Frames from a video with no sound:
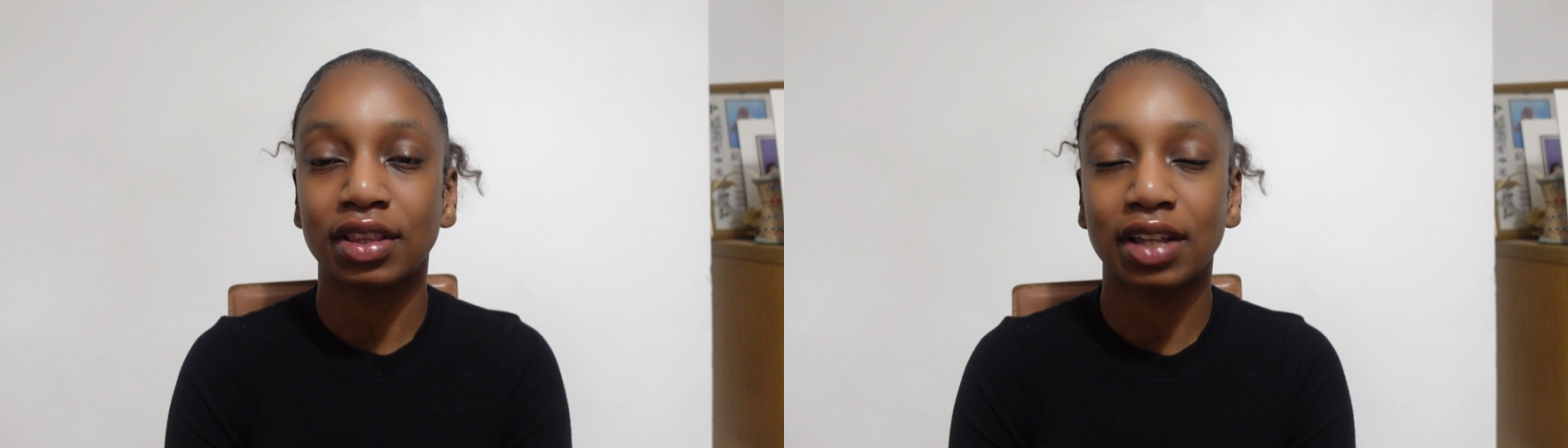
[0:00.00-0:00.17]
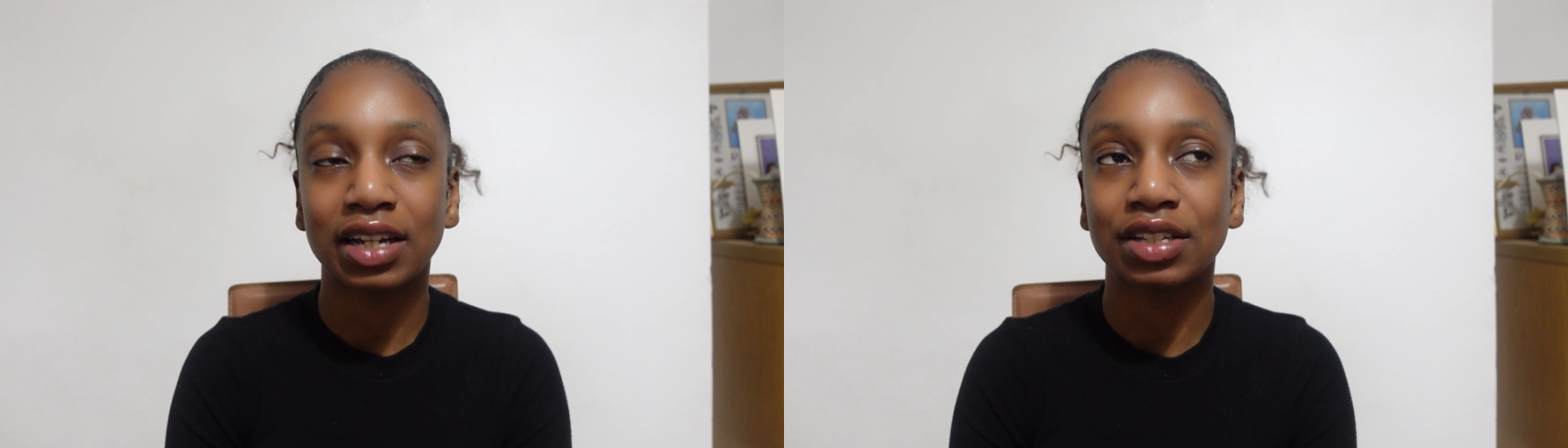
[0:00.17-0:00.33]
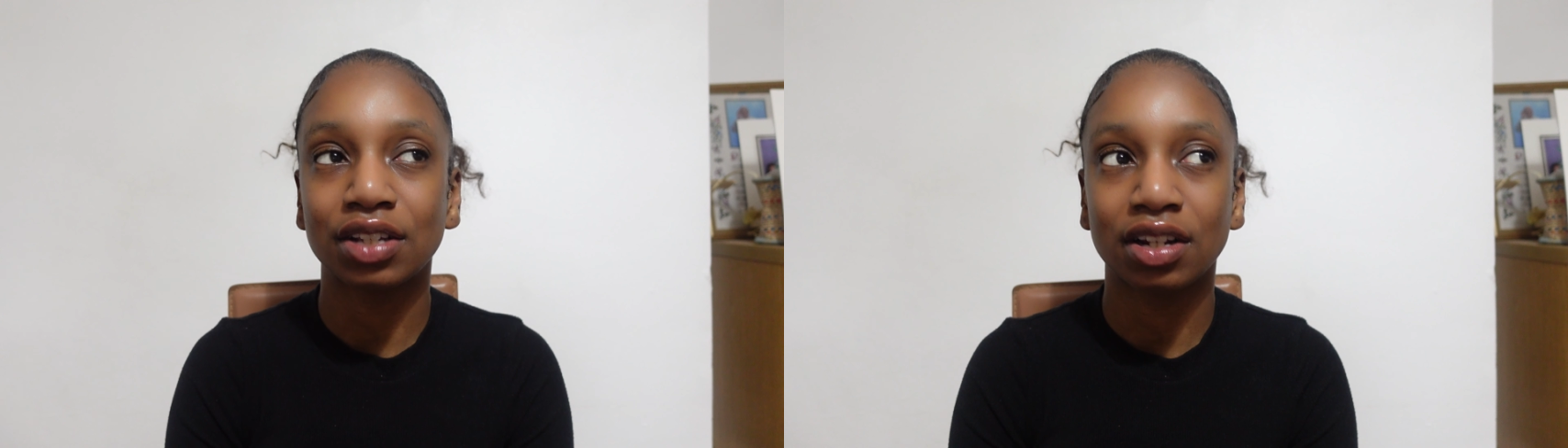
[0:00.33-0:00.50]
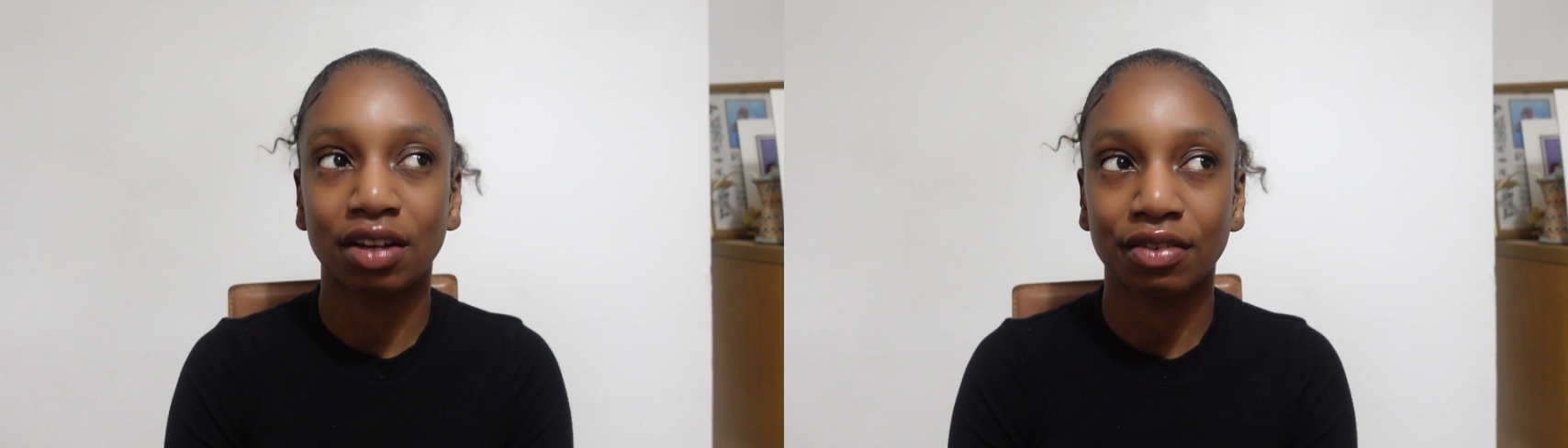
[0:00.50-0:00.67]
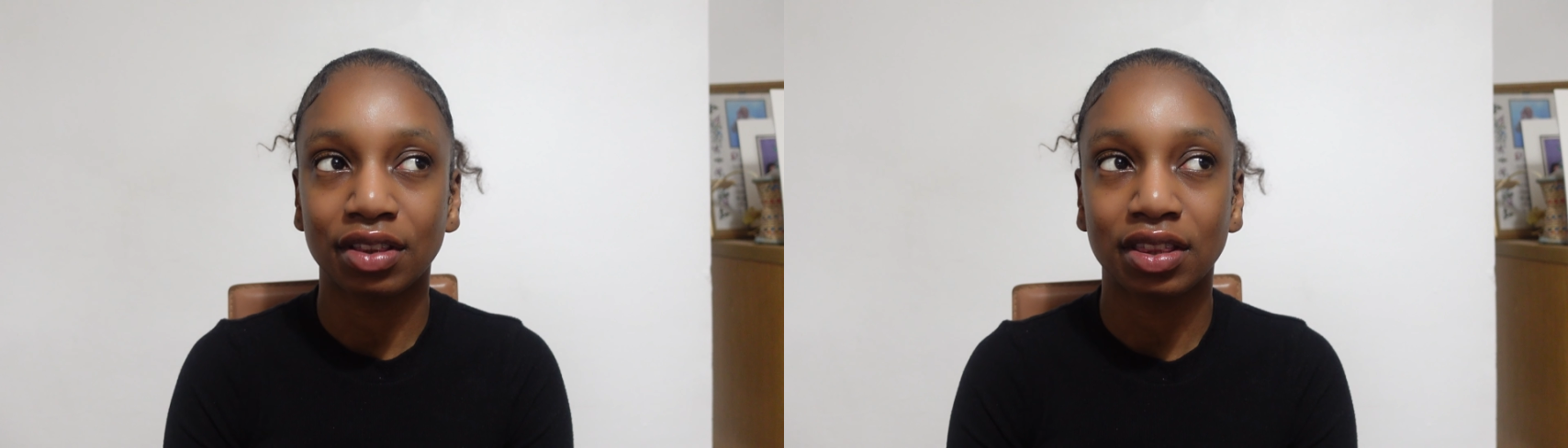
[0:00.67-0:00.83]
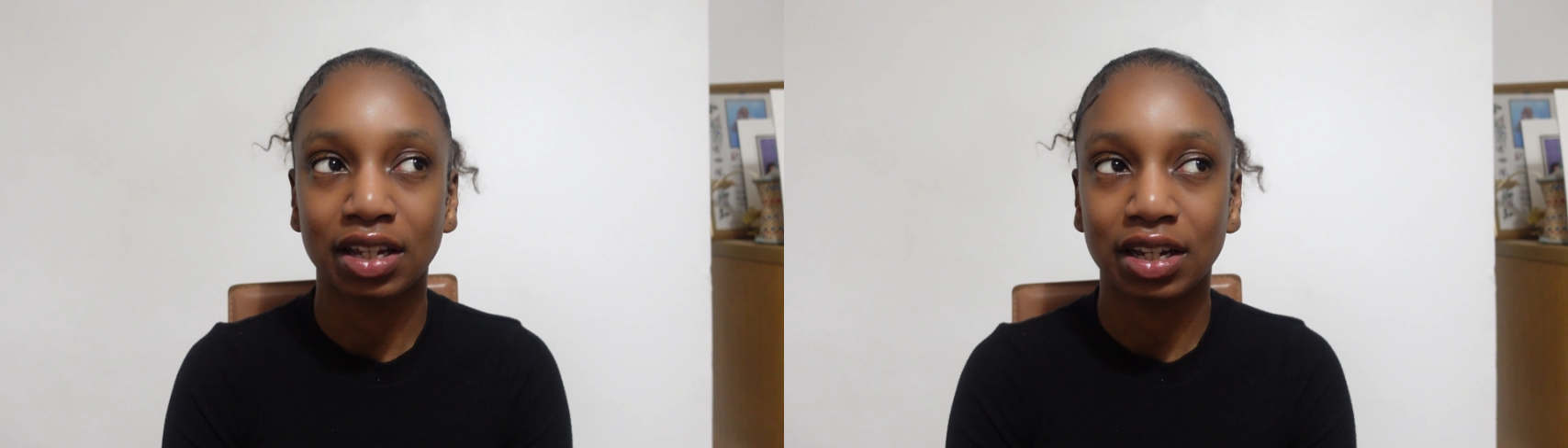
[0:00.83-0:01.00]
that is another
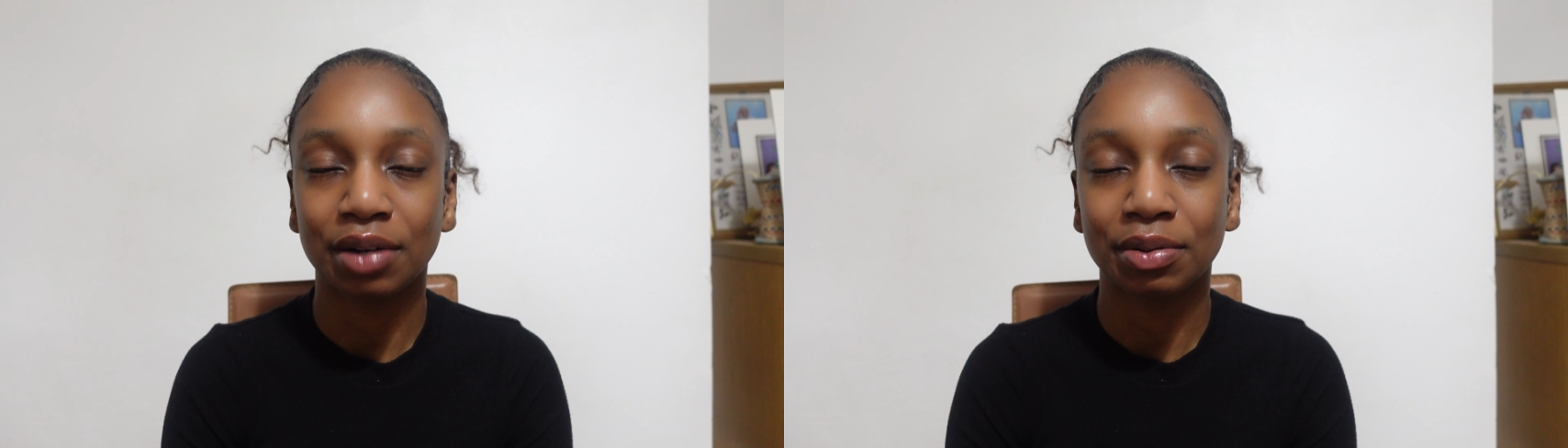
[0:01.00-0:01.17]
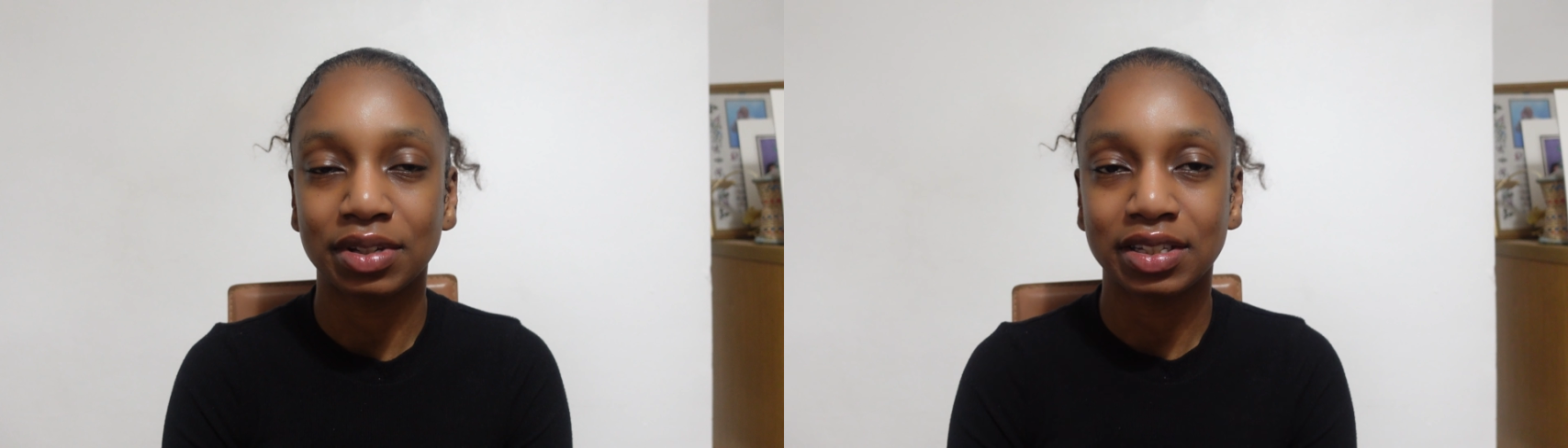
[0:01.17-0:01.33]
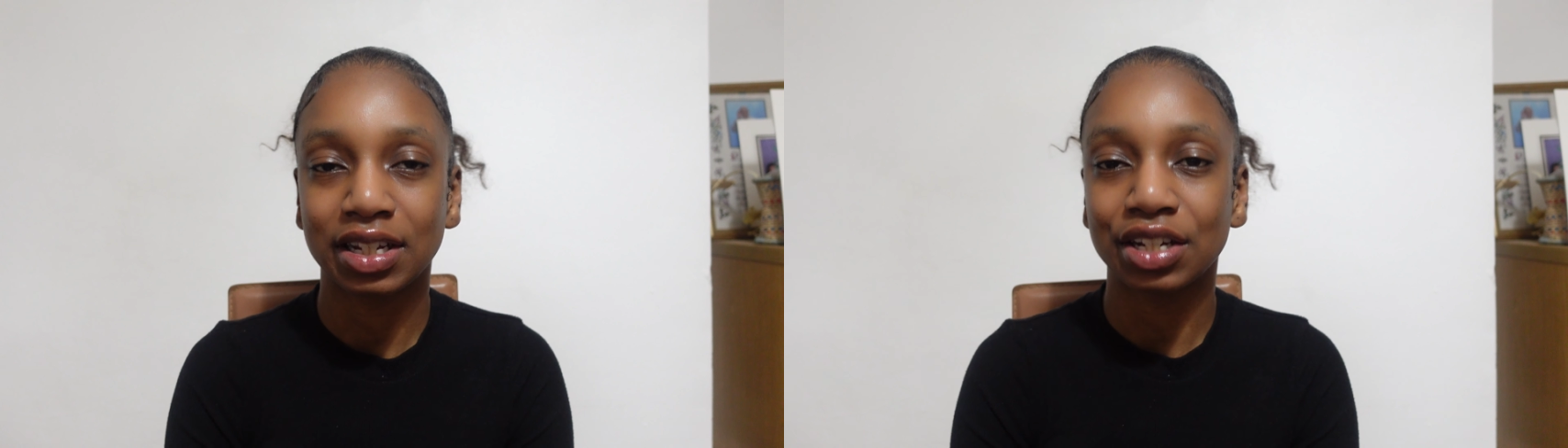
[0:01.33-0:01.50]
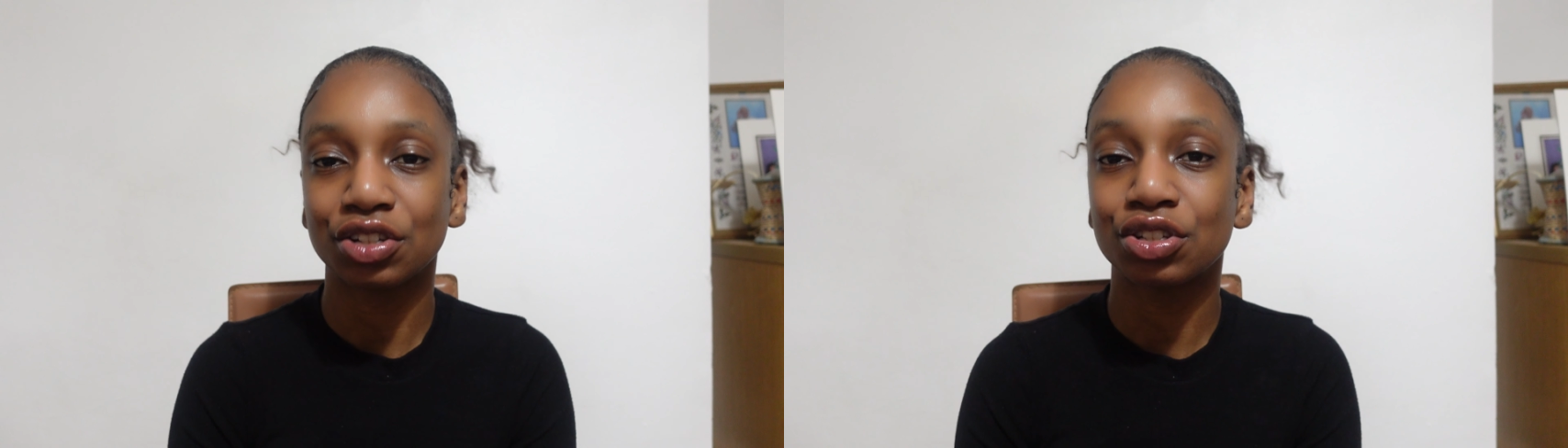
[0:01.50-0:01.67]
thing I would say.